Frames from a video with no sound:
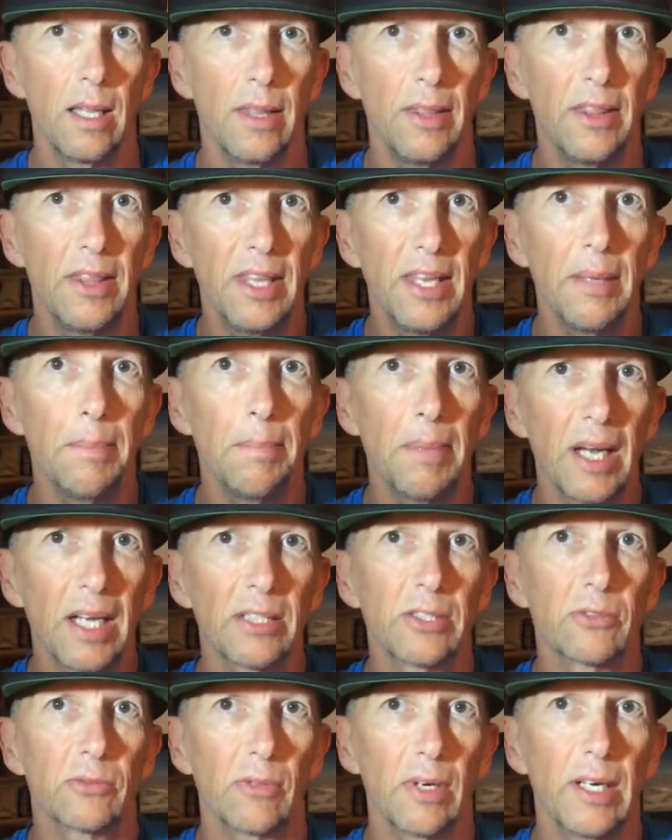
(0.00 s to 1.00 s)
the
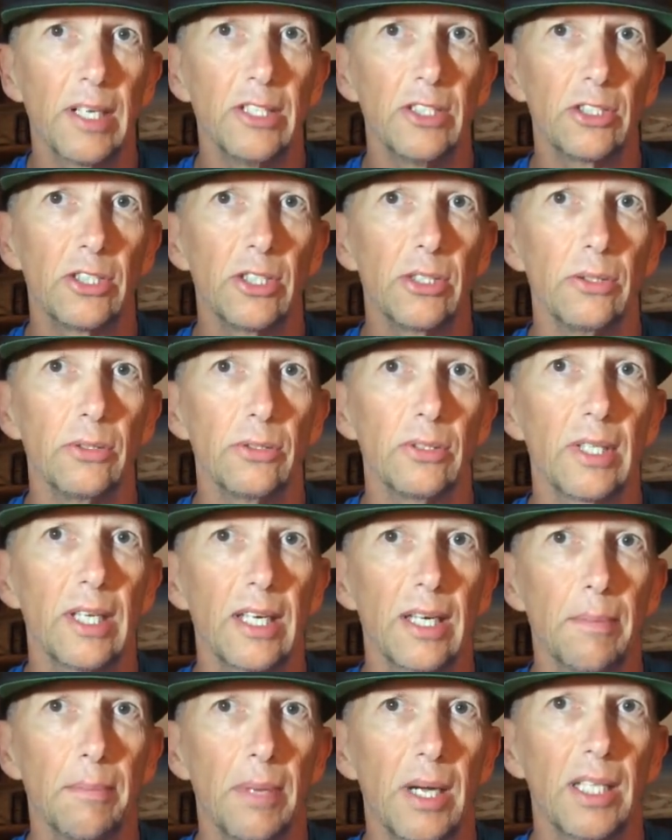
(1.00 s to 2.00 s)
best running shoes they
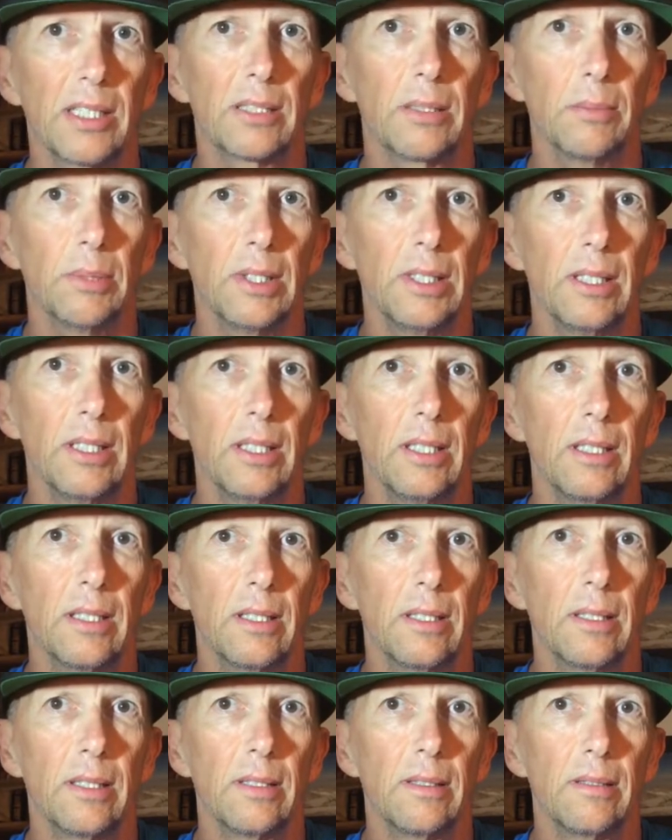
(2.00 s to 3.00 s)
can possibly
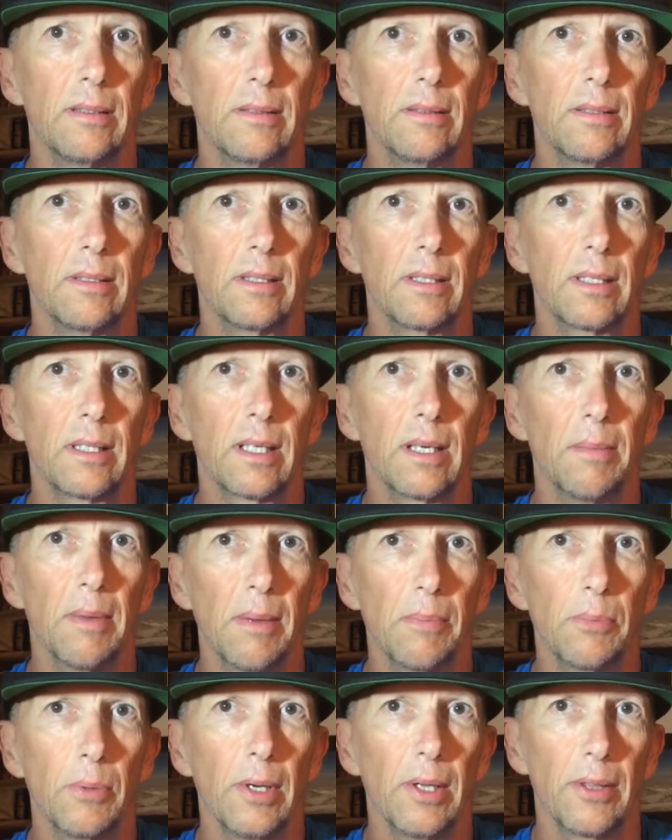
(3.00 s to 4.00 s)
come
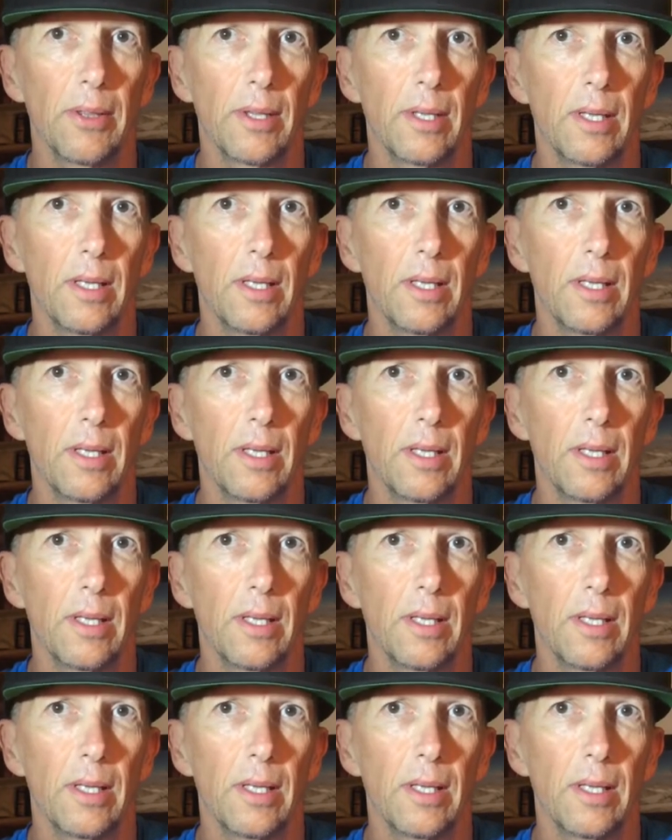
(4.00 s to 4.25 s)
up with.